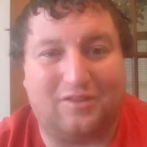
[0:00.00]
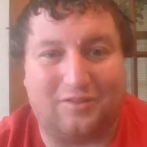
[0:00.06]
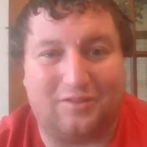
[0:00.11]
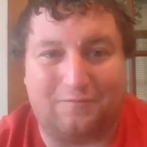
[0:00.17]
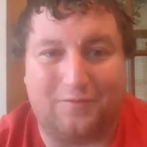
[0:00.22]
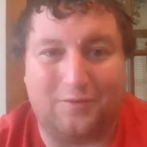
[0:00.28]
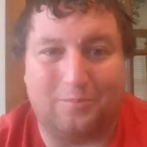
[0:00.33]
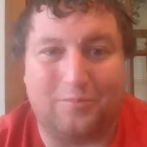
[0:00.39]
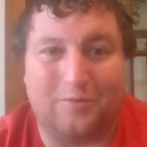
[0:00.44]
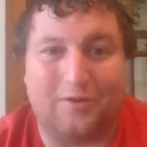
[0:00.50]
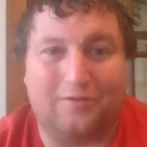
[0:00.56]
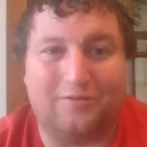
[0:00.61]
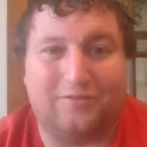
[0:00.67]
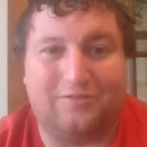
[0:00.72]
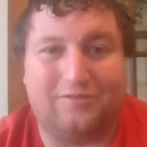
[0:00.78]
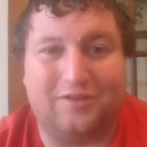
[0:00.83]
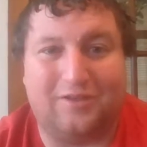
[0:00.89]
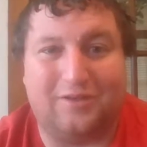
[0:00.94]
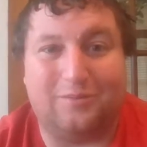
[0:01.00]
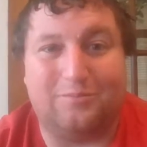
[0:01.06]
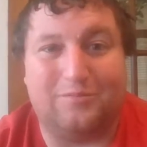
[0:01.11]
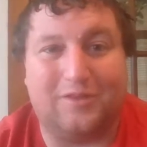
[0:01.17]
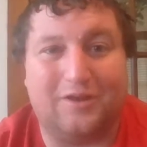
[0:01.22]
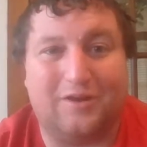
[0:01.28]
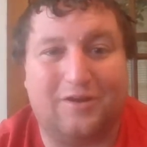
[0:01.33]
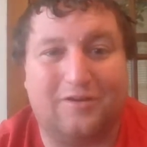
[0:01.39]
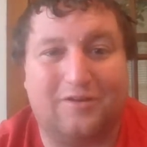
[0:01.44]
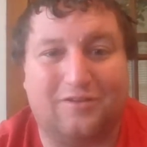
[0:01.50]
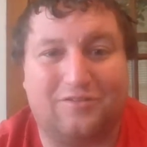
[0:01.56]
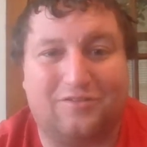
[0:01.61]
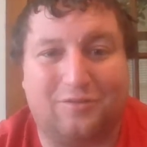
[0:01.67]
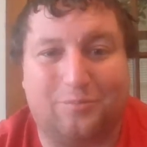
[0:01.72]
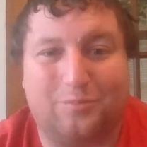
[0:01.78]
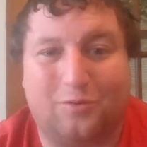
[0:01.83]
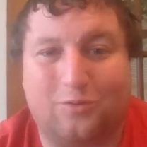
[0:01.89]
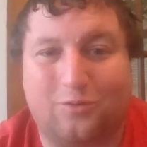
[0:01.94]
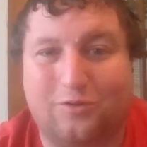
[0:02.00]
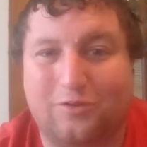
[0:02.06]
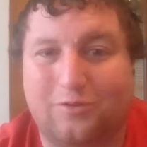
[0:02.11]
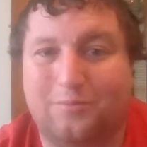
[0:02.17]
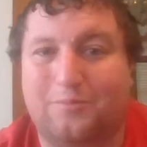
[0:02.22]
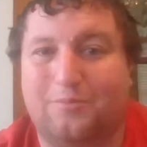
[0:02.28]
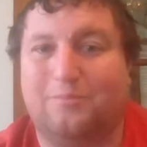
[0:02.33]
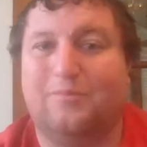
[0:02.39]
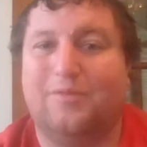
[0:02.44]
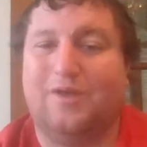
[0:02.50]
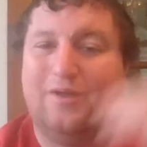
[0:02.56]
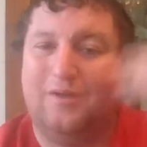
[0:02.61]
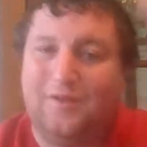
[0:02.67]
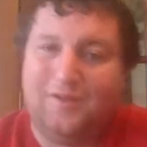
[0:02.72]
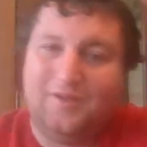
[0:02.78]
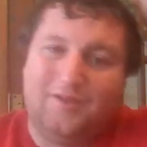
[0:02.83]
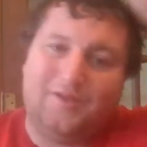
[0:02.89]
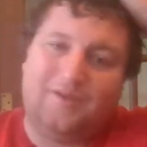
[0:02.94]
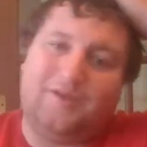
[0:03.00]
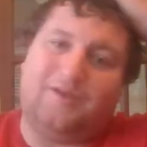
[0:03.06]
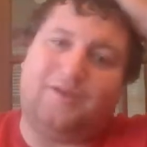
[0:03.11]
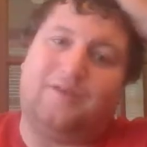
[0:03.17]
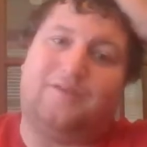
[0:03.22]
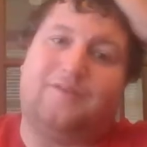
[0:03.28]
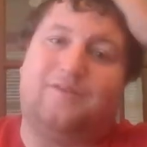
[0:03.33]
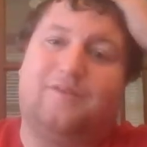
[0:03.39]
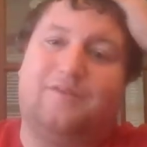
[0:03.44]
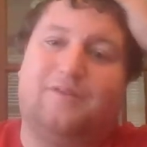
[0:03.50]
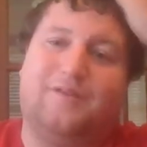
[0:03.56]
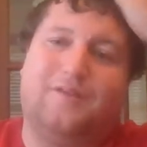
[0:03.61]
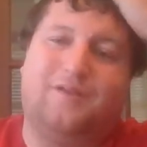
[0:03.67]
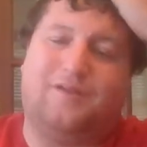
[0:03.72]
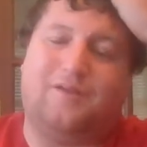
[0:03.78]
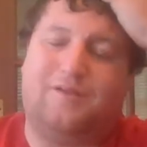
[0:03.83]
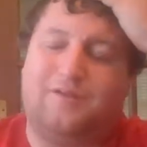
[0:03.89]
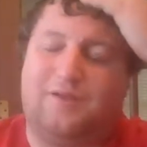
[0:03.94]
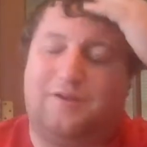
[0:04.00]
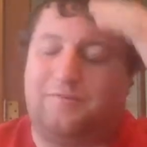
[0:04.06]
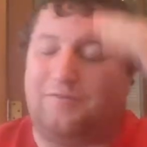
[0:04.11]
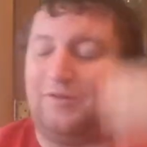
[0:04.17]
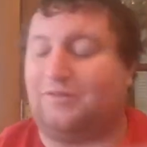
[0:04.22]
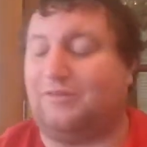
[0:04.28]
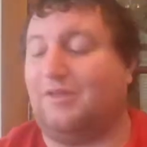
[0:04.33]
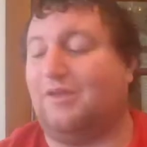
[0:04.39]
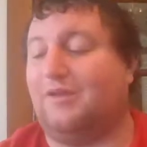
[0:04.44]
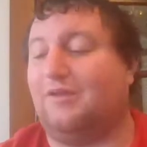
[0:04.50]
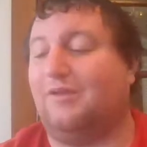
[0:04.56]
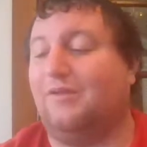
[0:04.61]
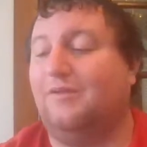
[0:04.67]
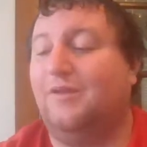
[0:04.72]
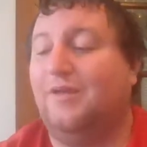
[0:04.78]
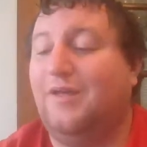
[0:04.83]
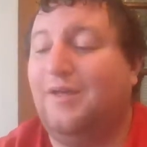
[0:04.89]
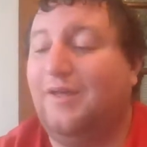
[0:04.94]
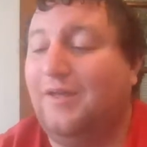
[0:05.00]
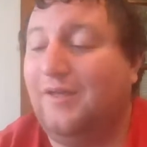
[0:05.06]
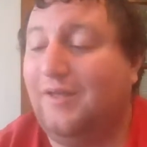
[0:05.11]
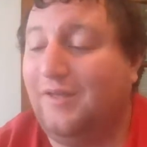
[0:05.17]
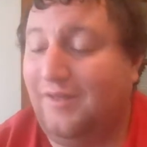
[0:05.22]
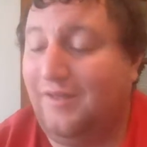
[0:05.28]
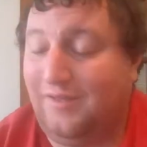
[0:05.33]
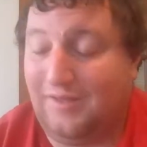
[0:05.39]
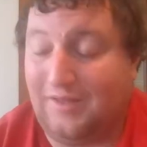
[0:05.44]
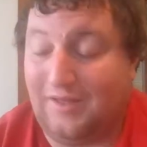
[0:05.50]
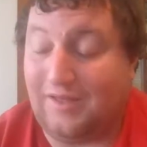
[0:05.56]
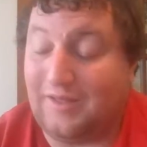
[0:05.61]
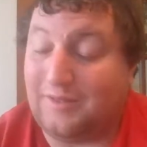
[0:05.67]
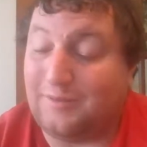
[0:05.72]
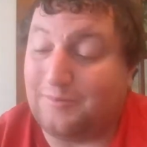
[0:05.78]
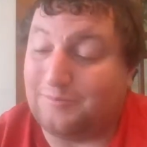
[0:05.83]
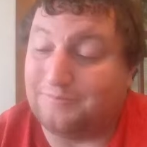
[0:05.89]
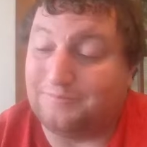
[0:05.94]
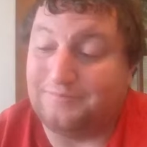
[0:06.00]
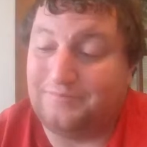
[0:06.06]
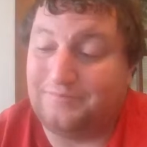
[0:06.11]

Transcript: the football team there to support him and everything. I